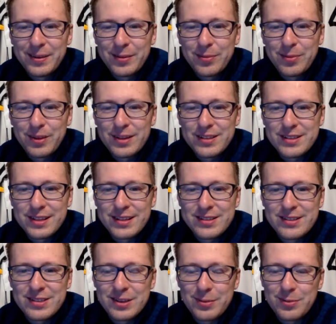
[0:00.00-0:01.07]
Please, and
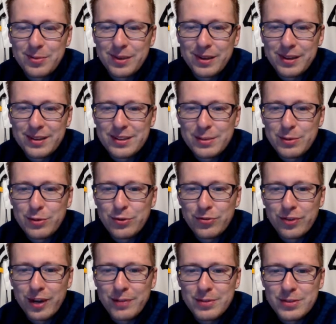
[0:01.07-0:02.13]
some good
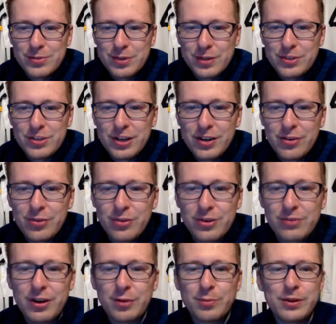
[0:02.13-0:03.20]
vibes as well. Ciao,
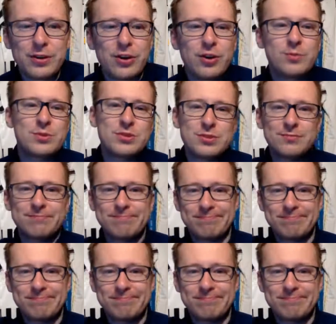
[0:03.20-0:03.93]
RB Coms.